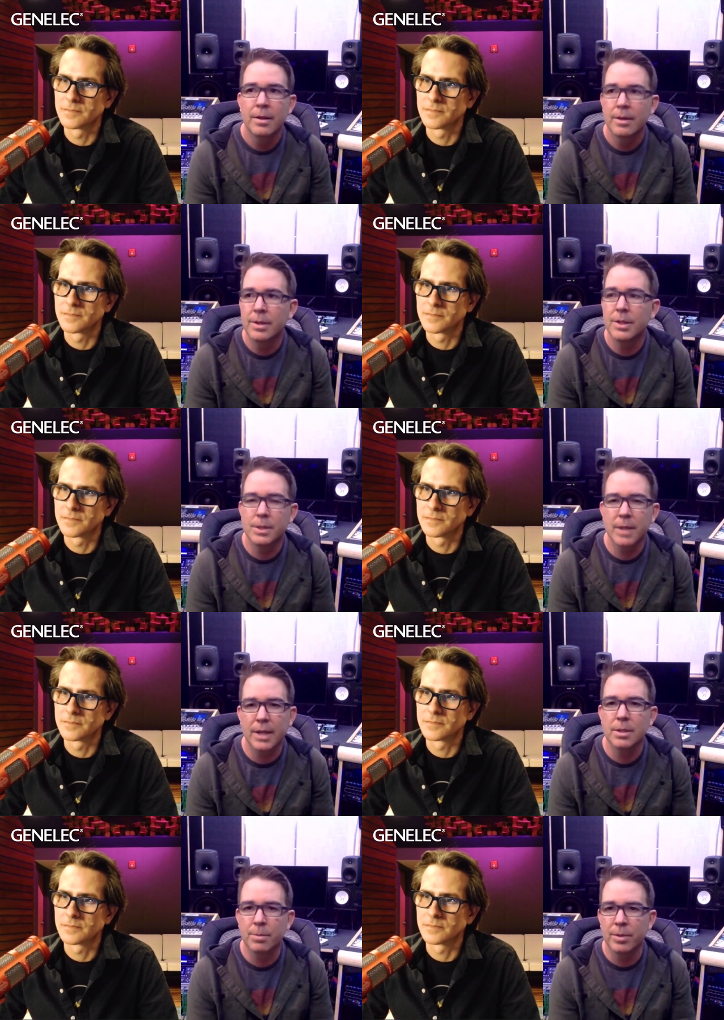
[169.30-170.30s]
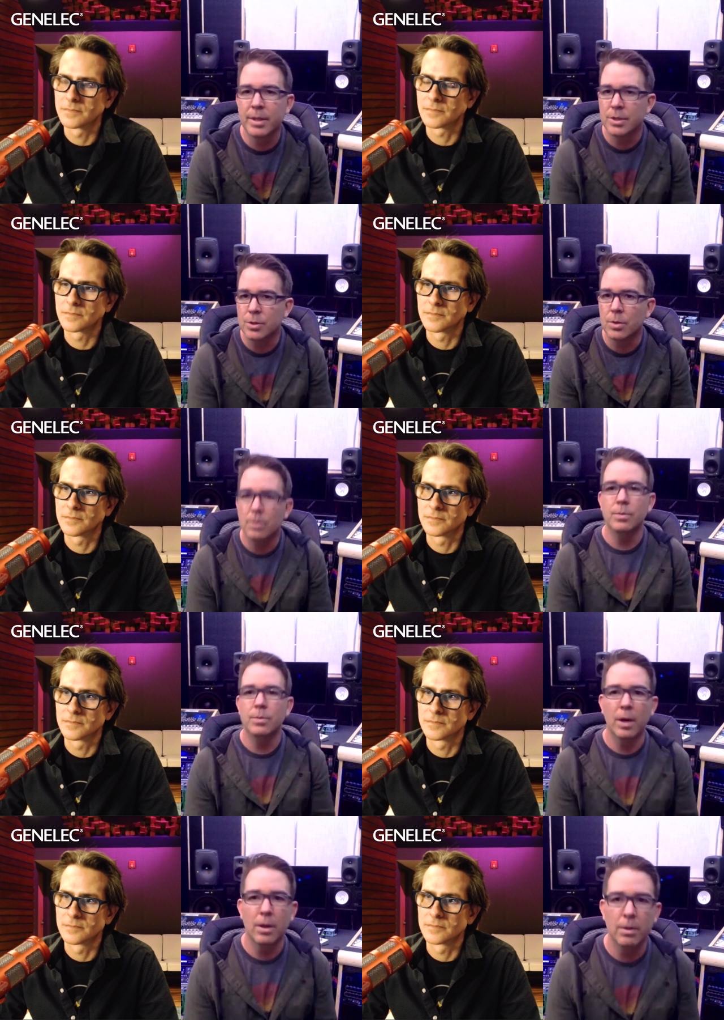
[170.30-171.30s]
Speaker 1: this is actually pretty controlled,
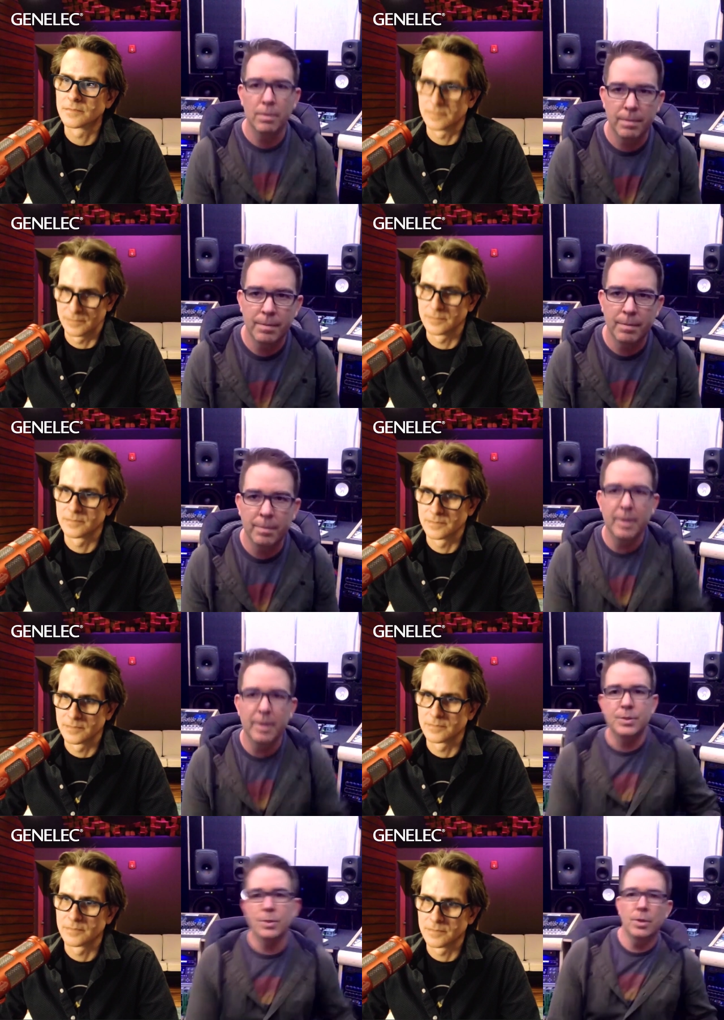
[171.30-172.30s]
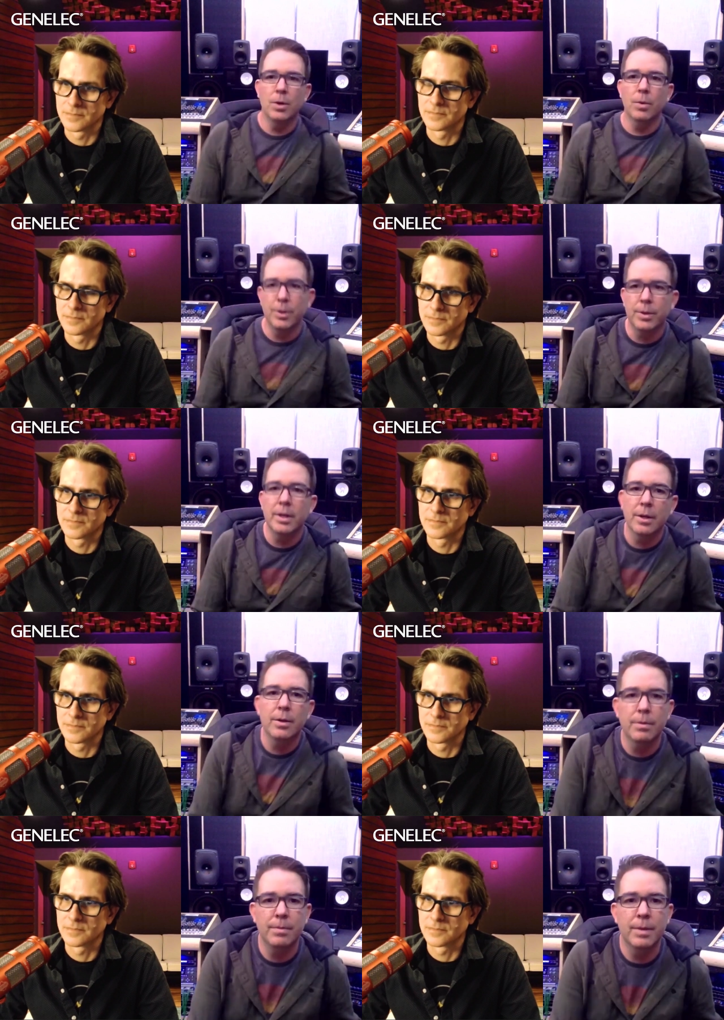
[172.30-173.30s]
well built studio where you can hear
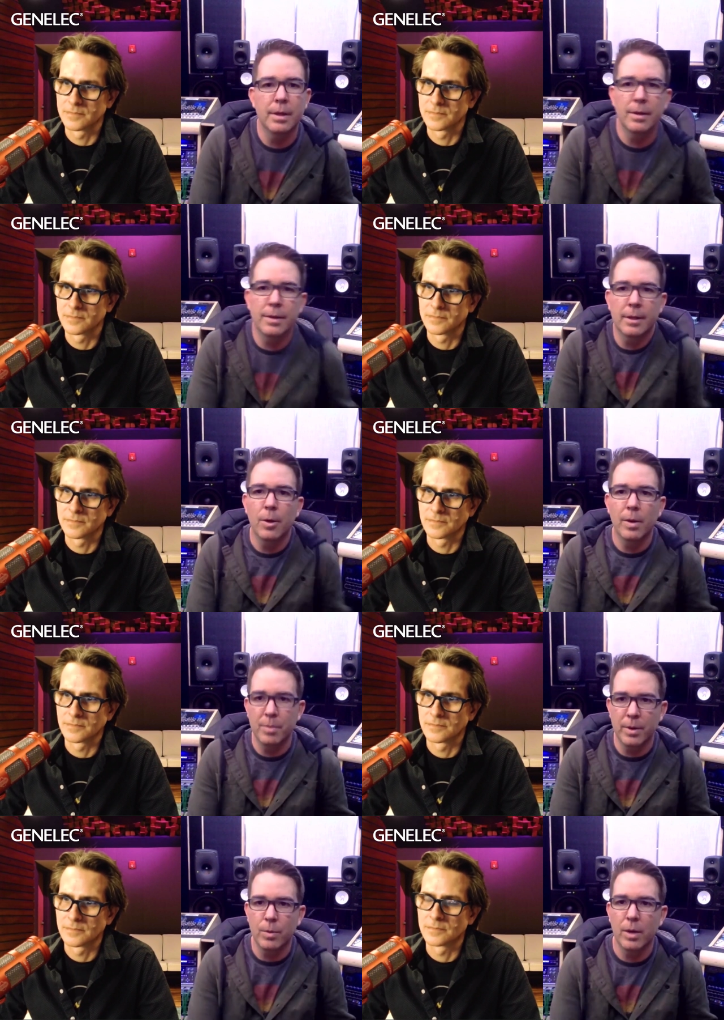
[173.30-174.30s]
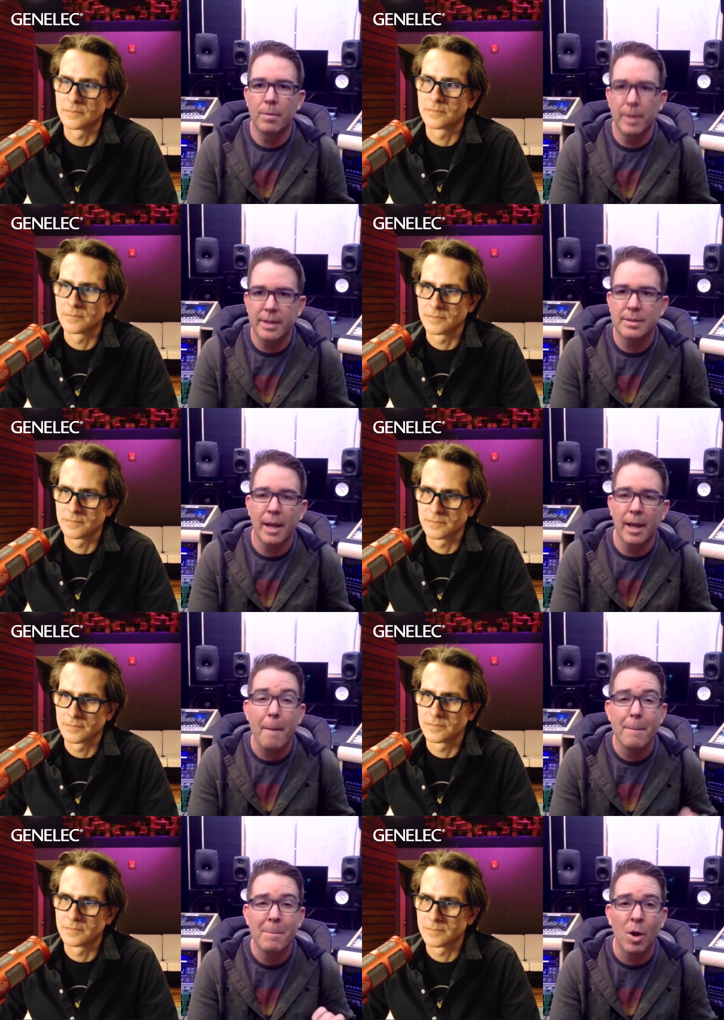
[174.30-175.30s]
the, the the low end pretty well, but it's like
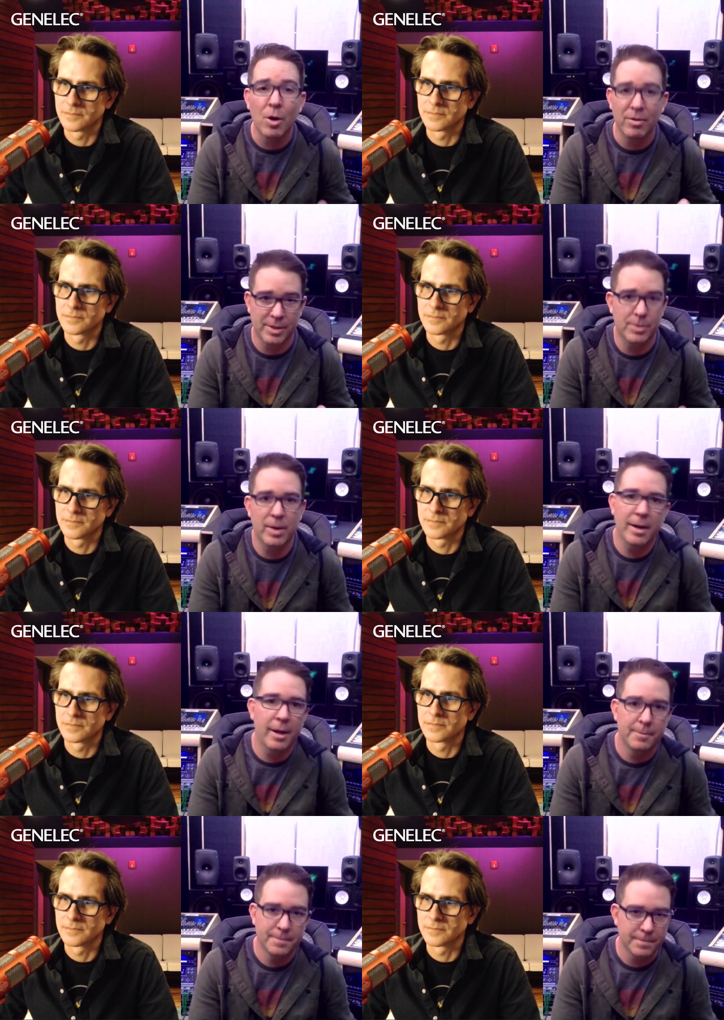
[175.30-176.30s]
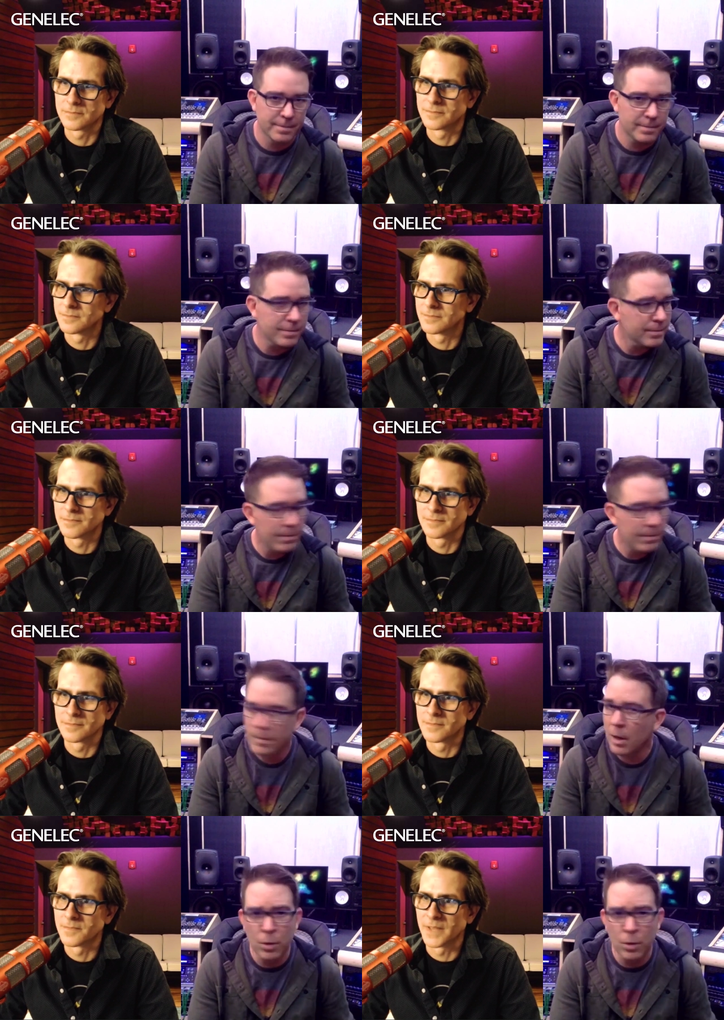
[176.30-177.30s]
perfect right now.
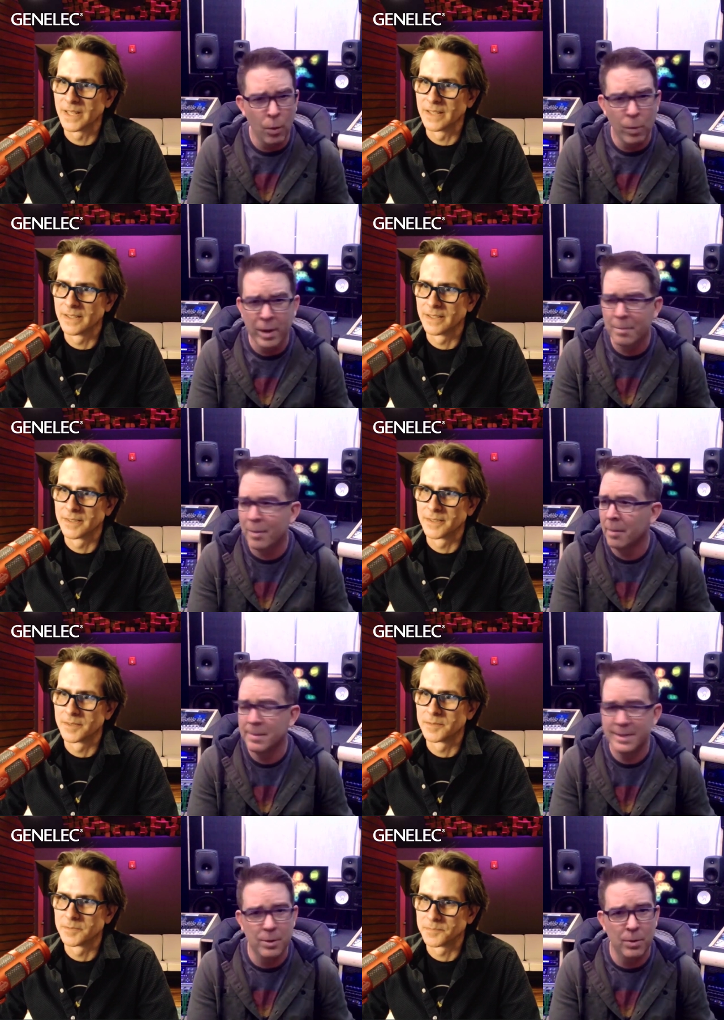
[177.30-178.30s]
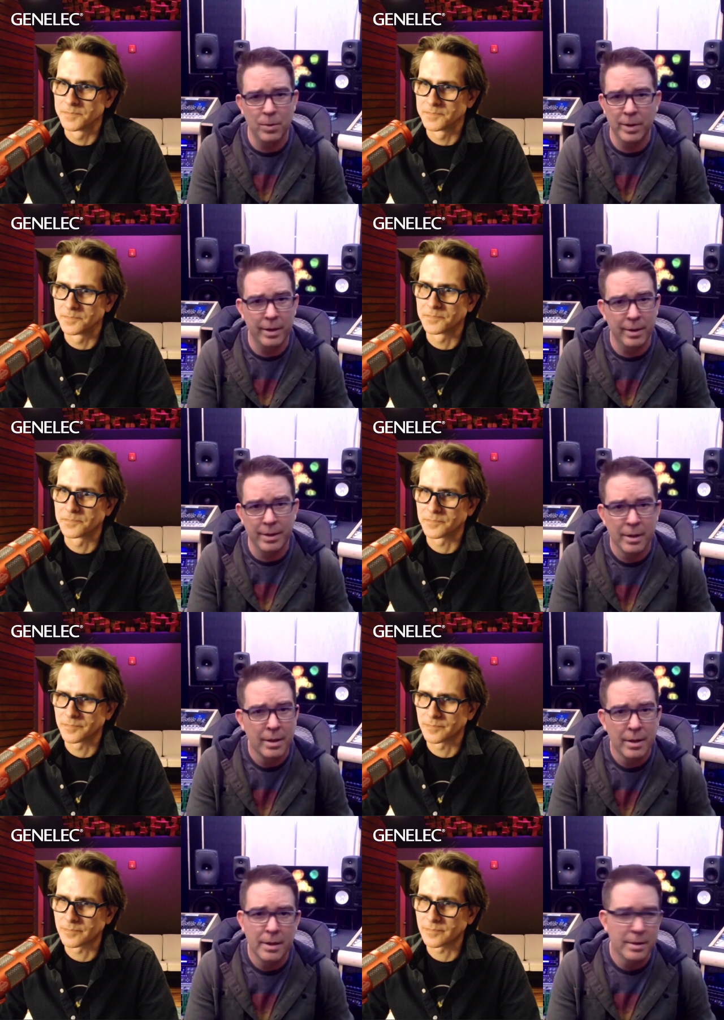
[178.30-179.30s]
No weird bumps, no weird
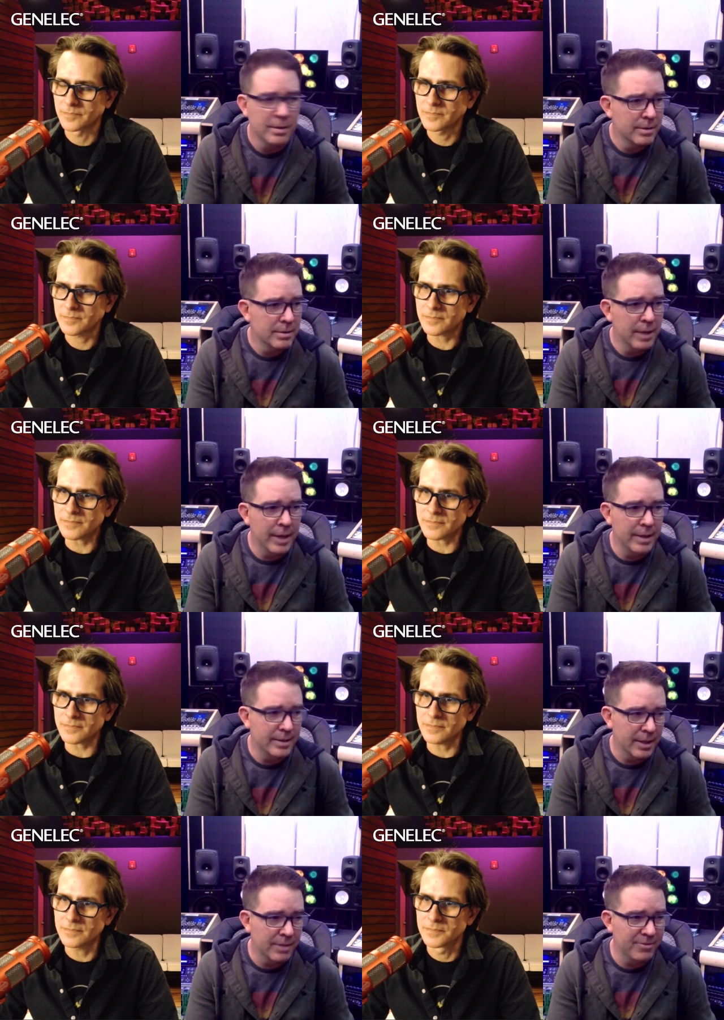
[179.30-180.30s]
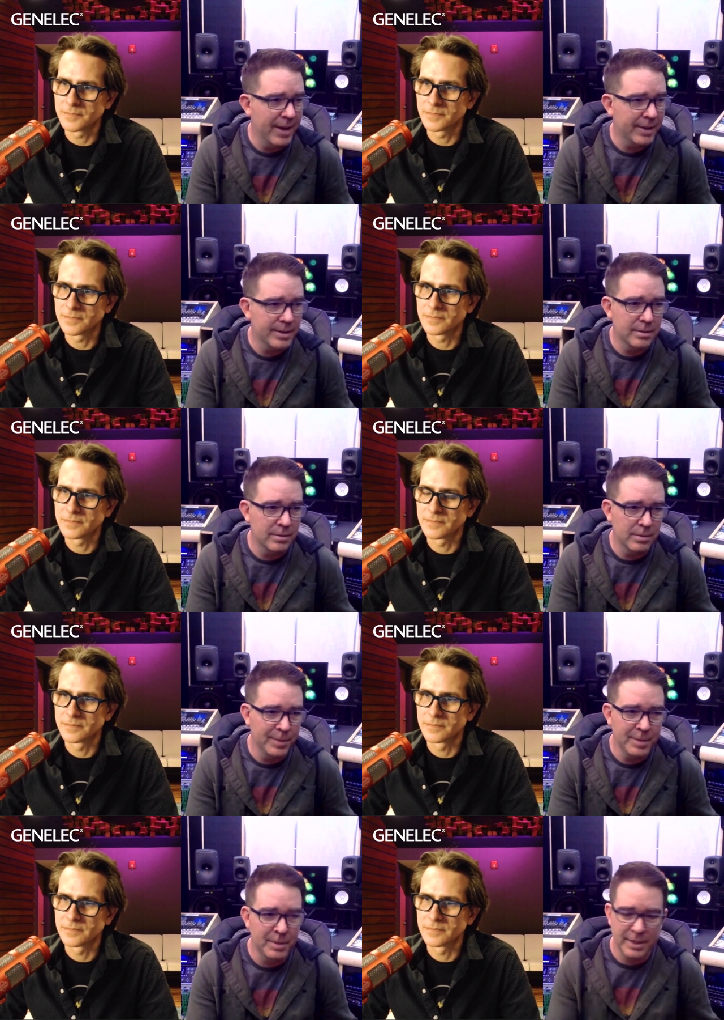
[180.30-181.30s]
anything. In fact, pretty much I